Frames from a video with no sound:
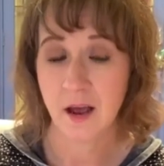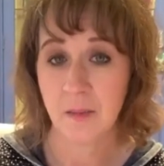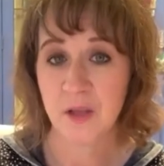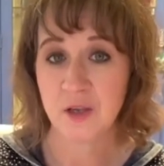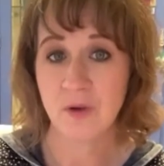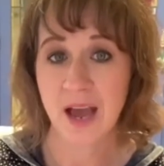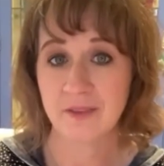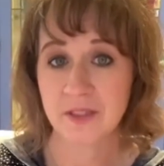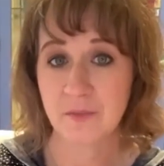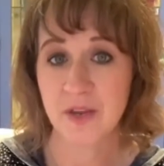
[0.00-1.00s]
you
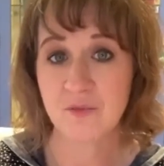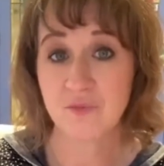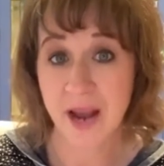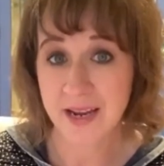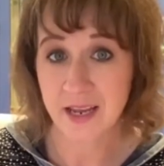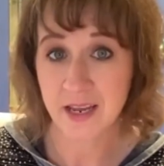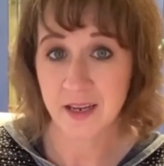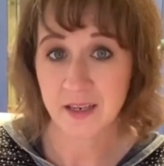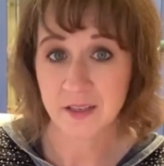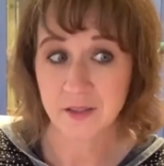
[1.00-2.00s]
have to be
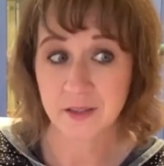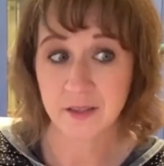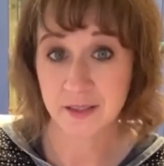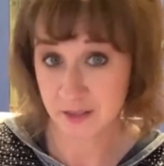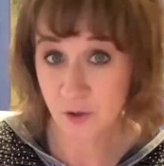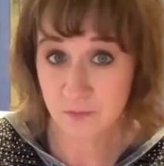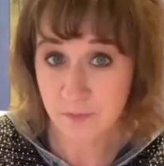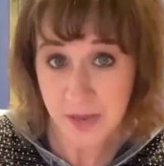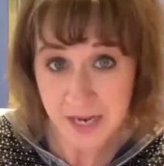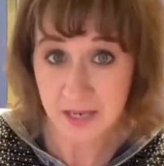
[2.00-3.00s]
ready to still
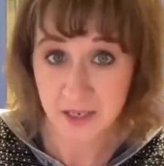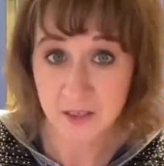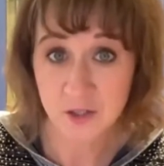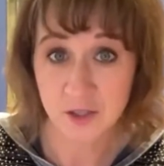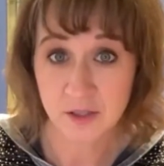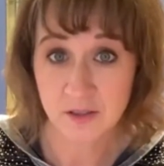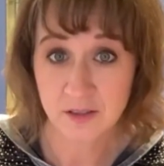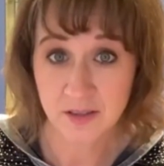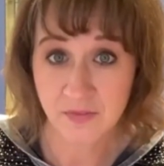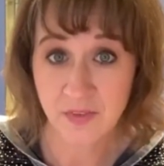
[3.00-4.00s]
manage
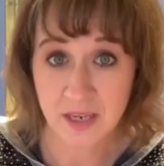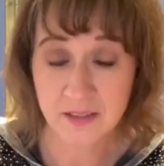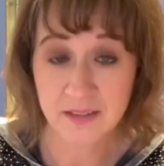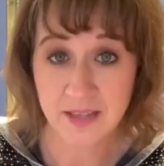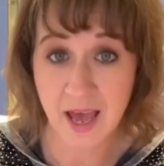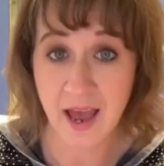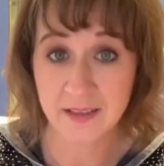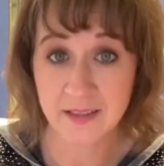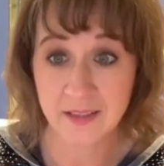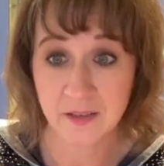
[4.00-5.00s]
the things
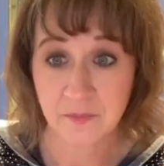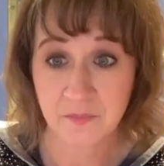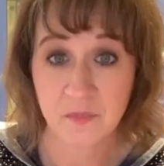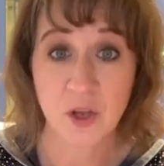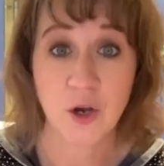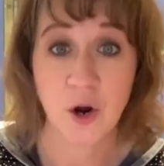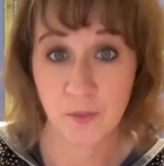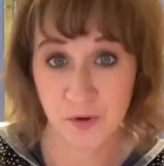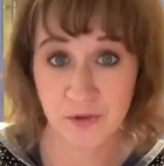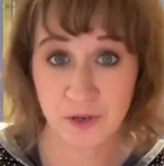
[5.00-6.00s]
that are
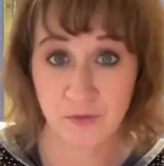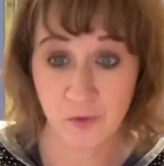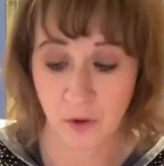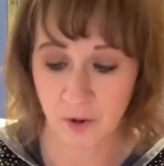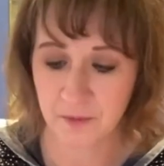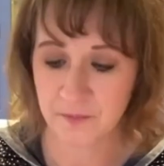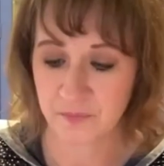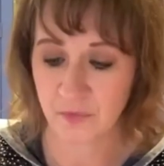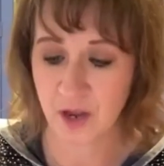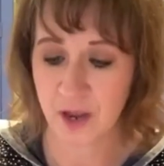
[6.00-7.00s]
moving you forward,
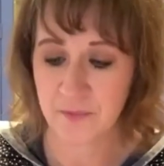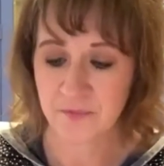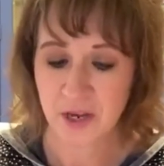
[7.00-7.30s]
okay?